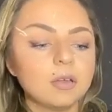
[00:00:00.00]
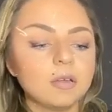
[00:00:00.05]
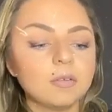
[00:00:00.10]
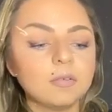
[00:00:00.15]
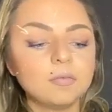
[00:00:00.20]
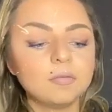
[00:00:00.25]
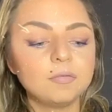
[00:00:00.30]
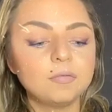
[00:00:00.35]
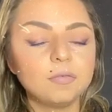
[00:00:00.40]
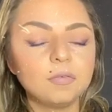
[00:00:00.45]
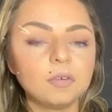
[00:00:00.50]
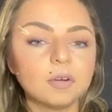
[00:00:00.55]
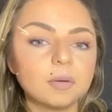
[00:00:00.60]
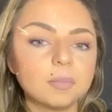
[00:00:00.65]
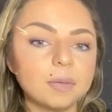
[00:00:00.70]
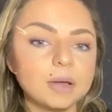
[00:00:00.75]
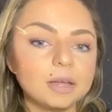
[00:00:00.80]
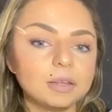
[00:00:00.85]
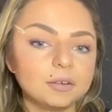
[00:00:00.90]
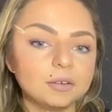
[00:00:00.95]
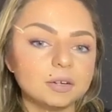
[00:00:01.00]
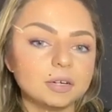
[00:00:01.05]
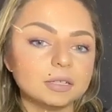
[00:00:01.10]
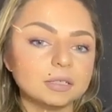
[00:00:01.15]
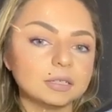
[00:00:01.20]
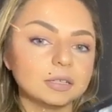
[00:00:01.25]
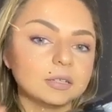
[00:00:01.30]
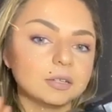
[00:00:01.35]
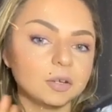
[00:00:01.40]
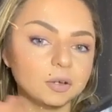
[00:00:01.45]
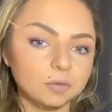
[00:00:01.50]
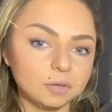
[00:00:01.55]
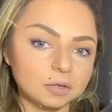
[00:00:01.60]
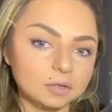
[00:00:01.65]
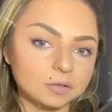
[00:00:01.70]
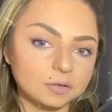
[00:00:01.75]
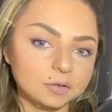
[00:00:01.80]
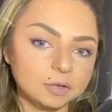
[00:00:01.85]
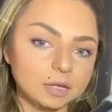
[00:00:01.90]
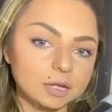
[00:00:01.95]
Four batteries that go
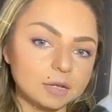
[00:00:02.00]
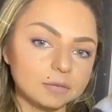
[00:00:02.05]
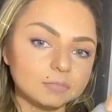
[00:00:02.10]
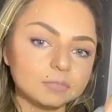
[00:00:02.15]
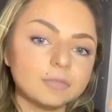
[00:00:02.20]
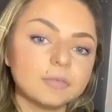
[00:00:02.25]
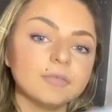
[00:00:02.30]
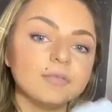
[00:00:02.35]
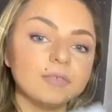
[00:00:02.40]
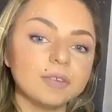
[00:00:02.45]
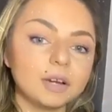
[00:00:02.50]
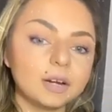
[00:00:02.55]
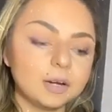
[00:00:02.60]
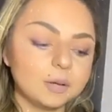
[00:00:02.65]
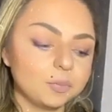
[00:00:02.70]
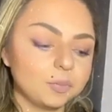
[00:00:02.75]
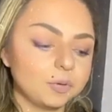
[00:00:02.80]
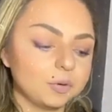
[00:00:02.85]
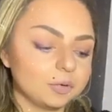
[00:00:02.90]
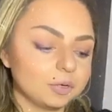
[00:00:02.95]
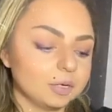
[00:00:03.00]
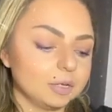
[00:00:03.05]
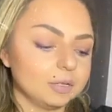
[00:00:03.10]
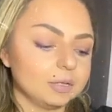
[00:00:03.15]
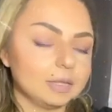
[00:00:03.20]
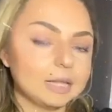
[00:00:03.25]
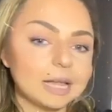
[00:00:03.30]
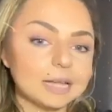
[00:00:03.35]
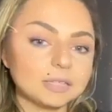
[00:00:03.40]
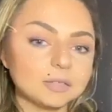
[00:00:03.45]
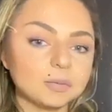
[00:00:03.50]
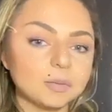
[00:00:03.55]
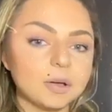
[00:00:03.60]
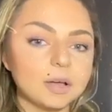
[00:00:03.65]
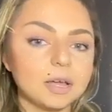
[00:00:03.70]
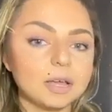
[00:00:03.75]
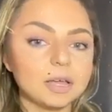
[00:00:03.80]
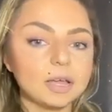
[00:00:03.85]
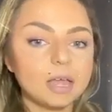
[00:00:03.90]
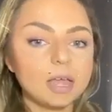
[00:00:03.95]
into it. Very important. That's
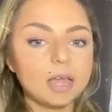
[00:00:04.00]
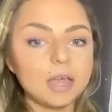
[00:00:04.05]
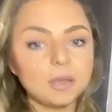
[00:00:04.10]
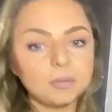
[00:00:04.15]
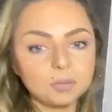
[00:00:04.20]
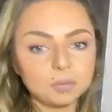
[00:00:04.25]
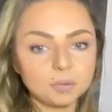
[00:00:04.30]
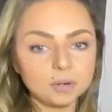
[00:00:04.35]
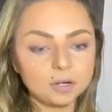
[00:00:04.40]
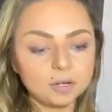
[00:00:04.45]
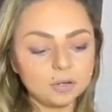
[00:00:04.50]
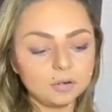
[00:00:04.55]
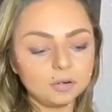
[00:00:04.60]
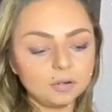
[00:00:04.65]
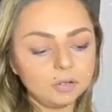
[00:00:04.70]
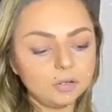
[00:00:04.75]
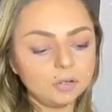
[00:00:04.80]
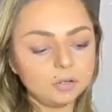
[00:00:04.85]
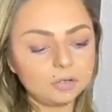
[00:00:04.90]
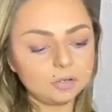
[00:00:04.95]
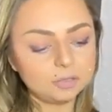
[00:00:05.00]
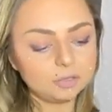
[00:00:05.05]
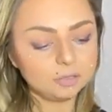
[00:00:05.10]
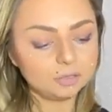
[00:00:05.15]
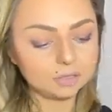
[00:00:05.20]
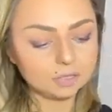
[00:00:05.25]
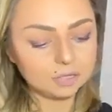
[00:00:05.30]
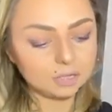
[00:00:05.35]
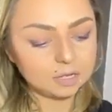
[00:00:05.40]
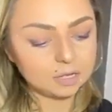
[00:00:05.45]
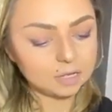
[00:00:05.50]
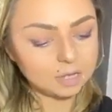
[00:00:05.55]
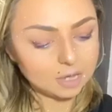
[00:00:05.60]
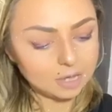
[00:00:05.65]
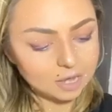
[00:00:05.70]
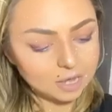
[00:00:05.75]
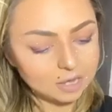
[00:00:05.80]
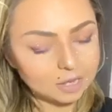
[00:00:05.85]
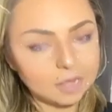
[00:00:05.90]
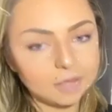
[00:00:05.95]
why everywhere you look,
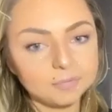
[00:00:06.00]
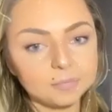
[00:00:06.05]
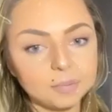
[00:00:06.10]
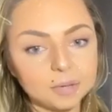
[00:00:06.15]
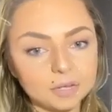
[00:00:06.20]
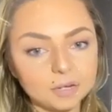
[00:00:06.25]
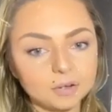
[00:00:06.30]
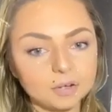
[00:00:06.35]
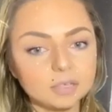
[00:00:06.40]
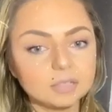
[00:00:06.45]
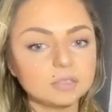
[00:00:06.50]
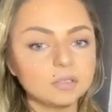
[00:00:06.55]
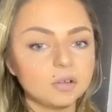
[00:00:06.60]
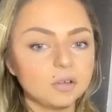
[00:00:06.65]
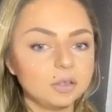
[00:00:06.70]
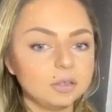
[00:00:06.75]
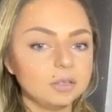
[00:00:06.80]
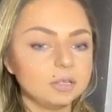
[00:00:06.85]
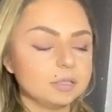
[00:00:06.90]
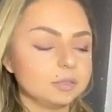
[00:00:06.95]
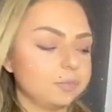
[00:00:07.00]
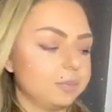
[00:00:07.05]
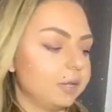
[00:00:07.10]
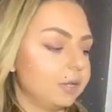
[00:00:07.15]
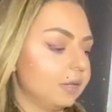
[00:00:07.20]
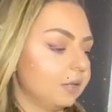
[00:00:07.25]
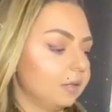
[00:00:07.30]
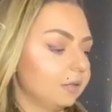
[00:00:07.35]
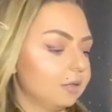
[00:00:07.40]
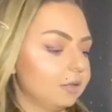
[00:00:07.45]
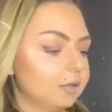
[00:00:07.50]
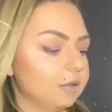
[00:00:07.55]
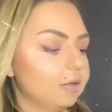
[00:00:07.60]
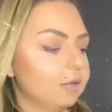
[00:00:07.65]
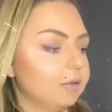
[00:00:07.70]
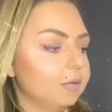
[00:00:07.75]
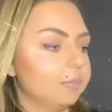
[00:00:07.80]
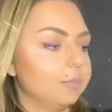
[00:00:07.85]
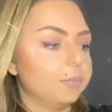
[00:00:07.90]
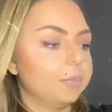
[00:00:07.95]
I'll have batteries. Not in this bit,
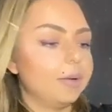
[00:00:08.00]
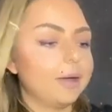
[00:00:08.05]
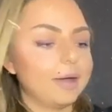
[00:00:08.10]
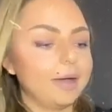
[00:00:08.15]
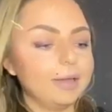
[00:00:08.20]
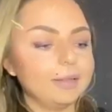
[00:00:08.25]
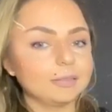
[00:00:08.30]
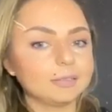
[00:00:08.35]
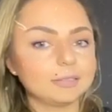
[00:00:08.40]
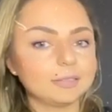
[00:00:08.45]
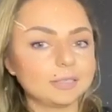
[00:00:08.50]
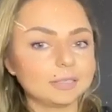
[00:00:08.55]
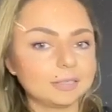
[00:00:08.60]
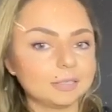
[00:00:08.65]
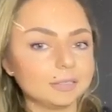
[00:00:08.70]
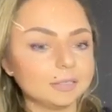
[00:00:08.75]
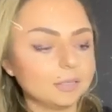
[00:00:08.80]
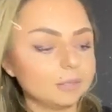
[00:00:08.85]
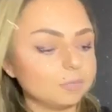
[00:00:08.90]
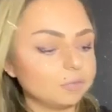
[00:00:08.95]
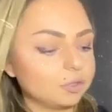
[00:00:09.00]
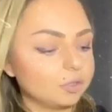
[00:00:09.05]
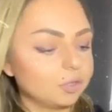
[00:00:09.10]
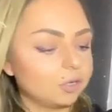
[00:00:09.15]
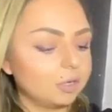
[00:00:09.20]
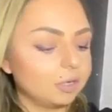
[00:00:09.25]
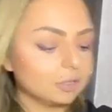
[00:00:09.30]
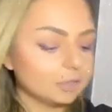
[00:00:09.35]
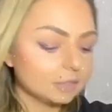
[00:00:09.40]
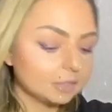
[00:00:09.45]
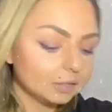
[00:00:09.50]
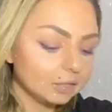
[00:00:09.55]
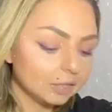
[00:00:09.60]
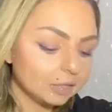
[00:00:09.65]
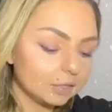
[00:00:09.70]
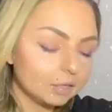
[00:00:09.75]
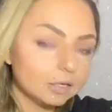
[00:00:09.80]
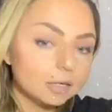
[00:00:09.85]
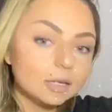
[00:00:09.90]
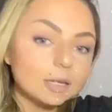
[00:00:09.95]
but I'm sure it's in
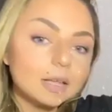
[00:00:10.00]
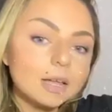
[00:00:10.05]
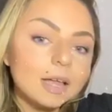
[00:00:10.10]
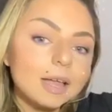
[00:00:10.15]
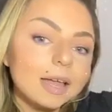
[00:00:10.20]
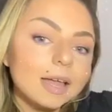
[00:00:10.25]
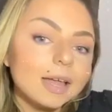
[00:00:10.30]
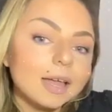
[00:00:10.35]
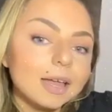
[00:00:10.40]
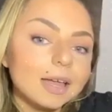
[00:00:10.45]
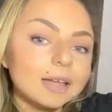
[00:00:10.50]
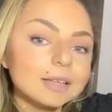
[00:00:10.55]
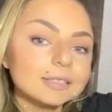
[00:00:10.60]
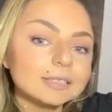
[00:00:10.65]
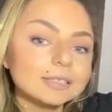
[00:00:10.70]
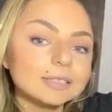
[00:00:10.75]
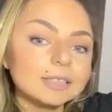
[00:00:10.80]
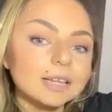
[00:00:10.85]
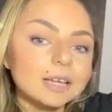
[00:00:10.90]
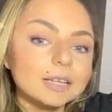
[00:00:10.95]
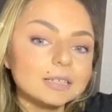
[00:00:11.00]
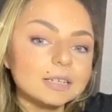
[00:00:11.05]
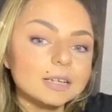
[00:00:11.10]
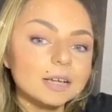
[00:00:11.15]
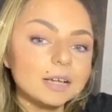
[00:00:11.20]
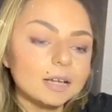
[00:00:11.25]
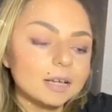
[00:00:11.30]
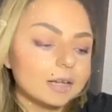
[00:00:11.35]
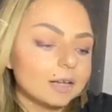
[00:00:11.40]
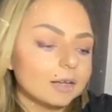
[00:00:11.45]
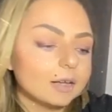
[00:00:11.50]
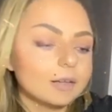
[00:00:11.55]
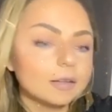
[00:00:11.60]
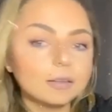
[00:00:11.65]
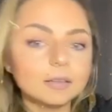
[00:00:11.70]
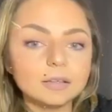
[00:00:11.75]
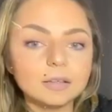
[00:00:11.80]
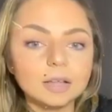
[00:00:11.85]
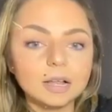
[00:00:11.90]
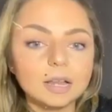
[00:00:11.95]
here.
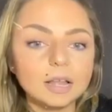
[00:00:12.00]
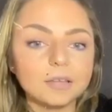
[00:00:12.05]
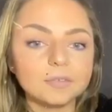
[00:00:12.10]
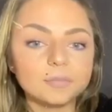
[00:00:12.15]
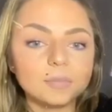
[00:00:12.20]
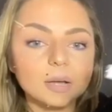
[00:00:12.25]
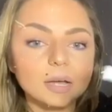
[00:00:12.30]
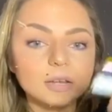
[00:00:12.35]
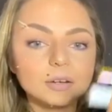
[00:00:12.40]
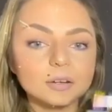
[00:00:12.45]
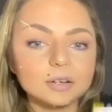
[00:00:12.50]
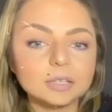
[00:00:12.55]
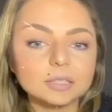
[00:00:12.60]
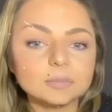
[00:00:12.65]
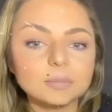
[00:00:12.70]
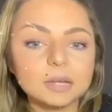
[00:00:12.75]
Ta-da! I'll have batteries.